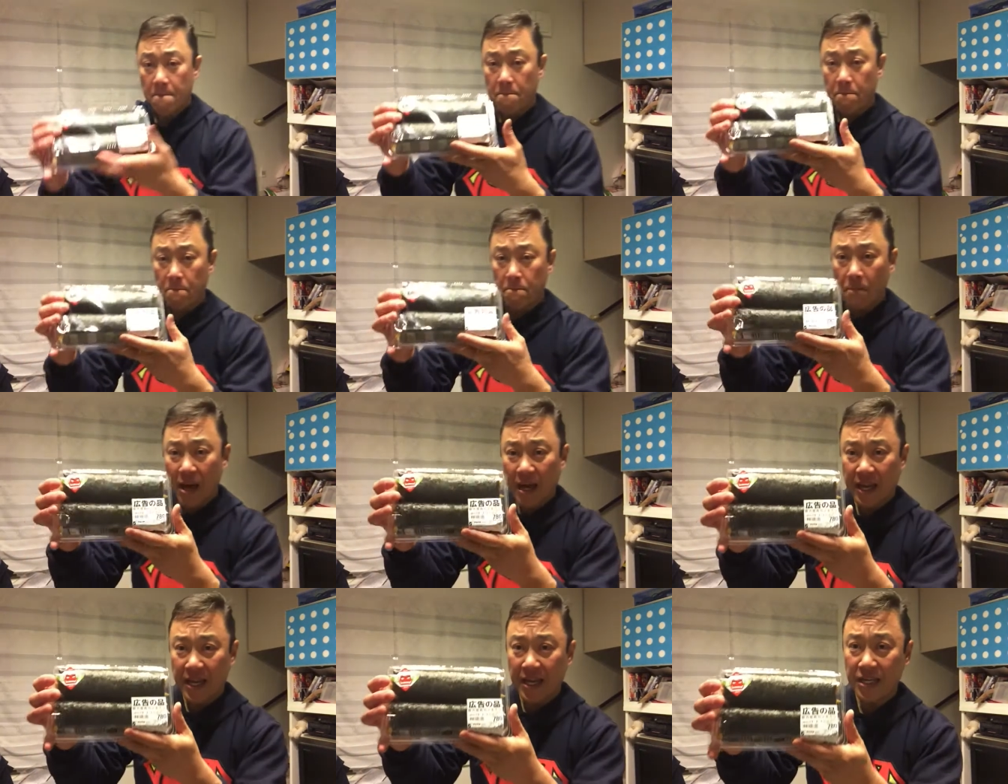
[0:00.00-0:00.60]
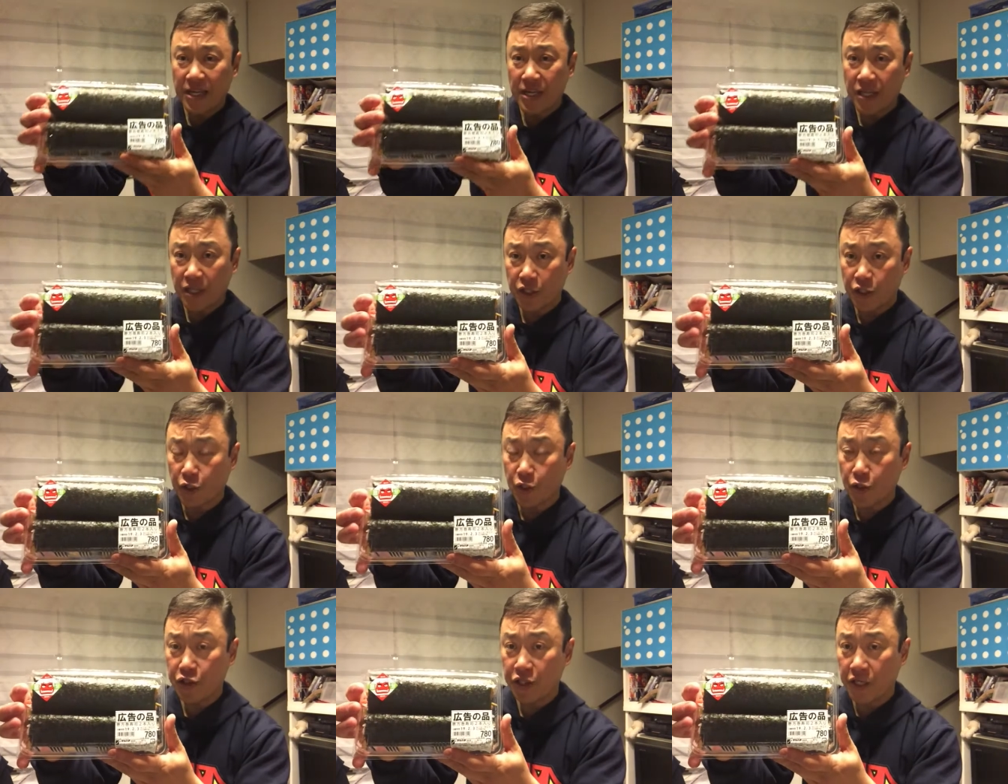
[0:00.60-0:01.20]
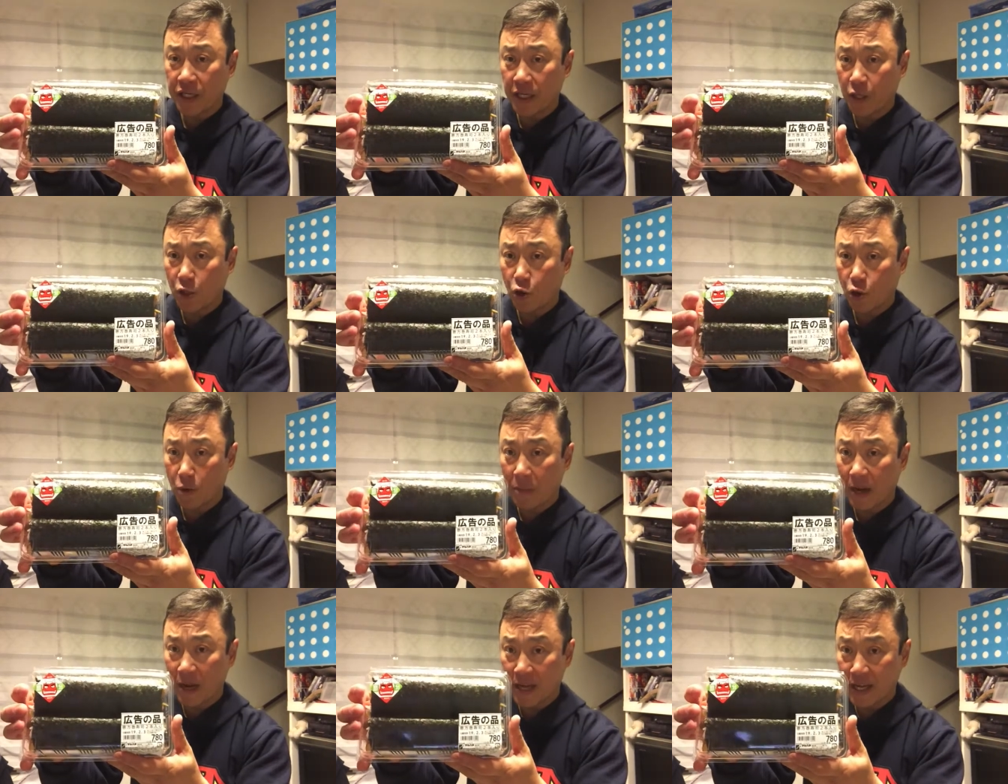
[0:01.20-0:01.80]
maki sushi
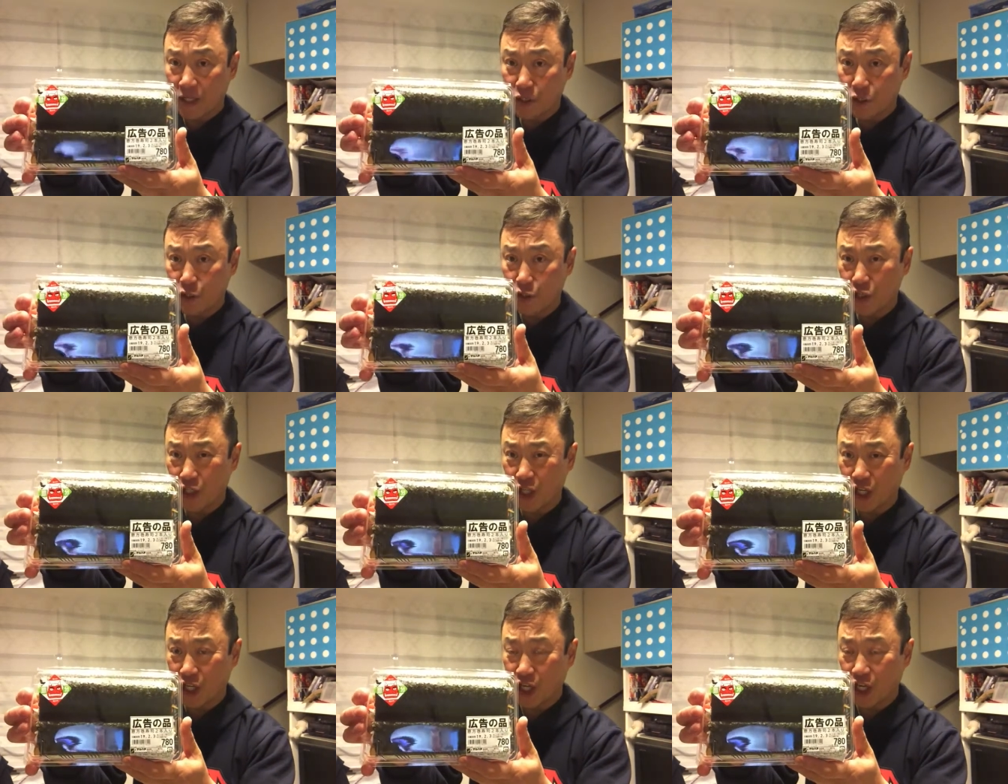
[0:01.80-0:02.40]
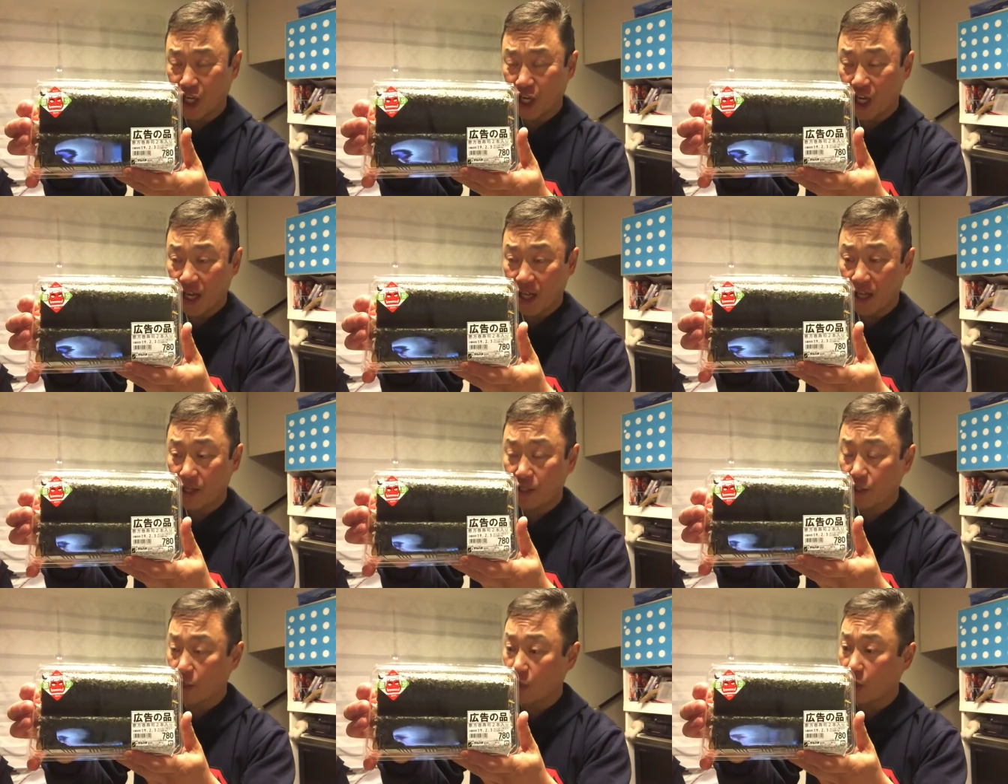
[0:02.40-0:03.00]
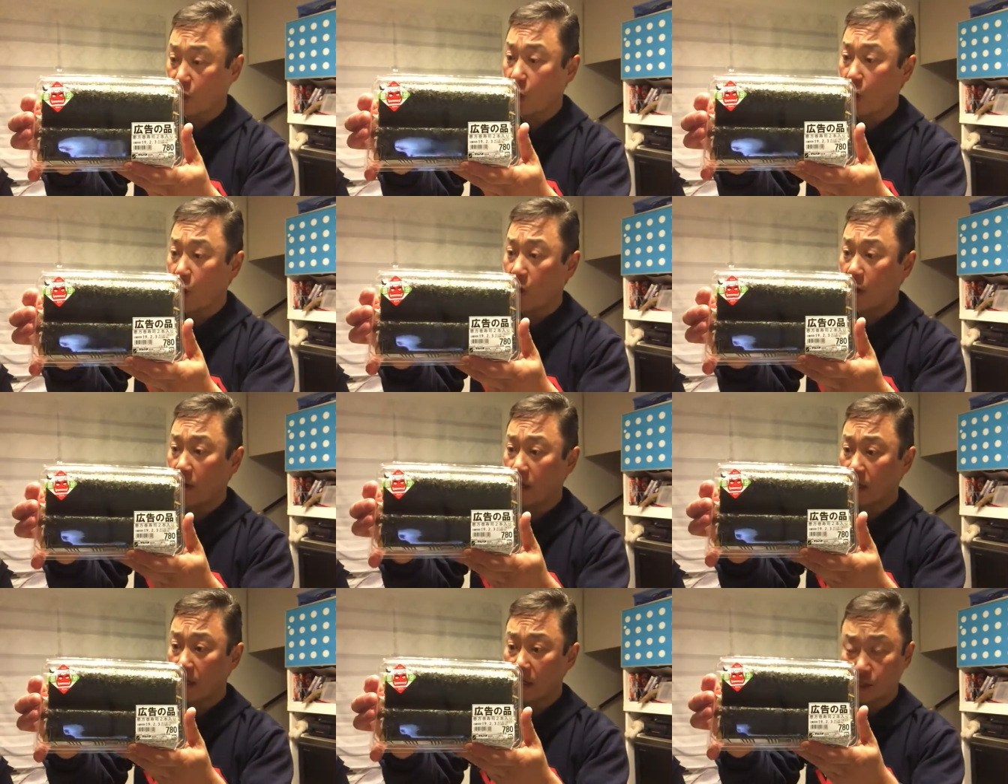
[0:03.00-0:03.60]
or makizushi. These are
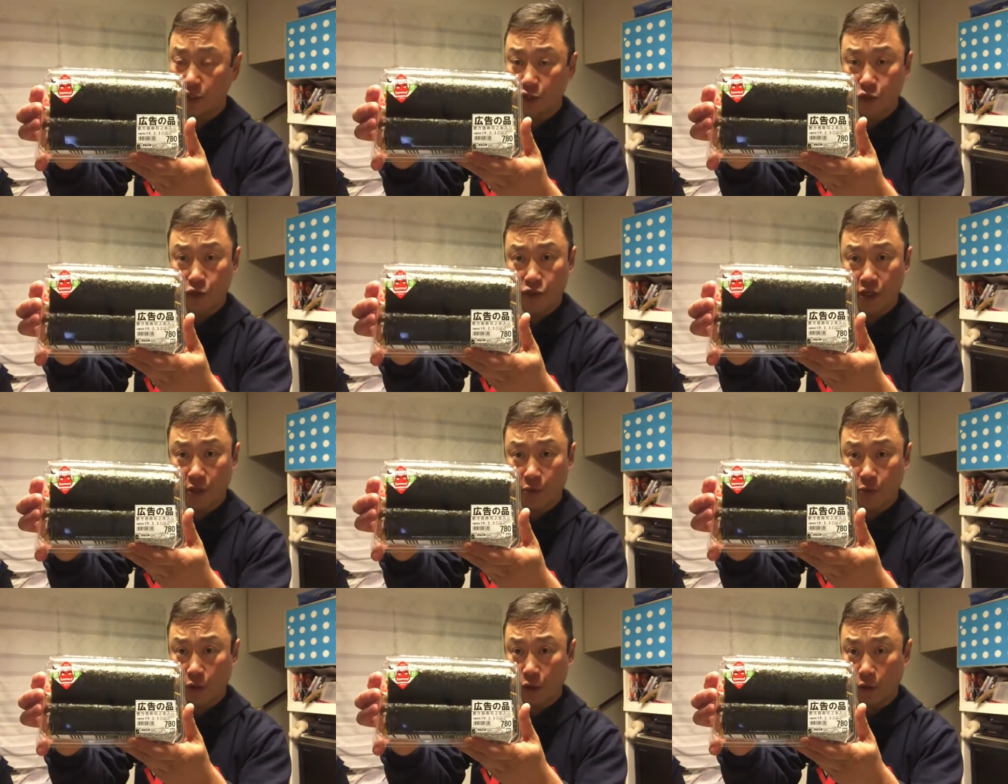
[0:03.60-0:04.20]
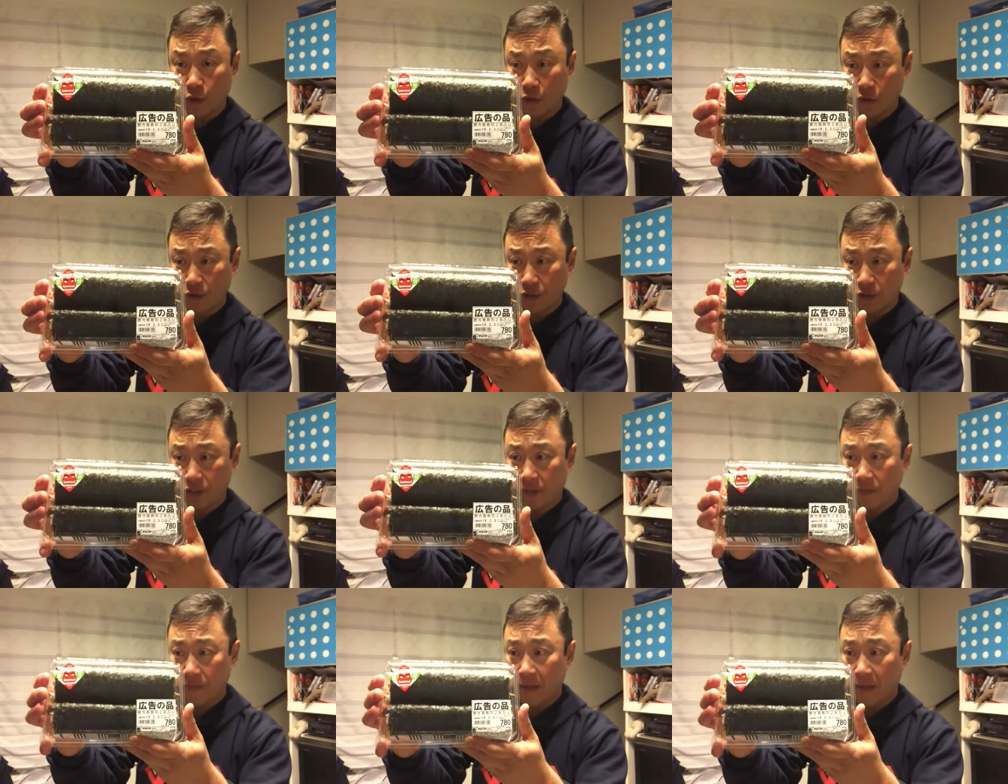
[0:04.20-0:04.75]
long sushi rolls.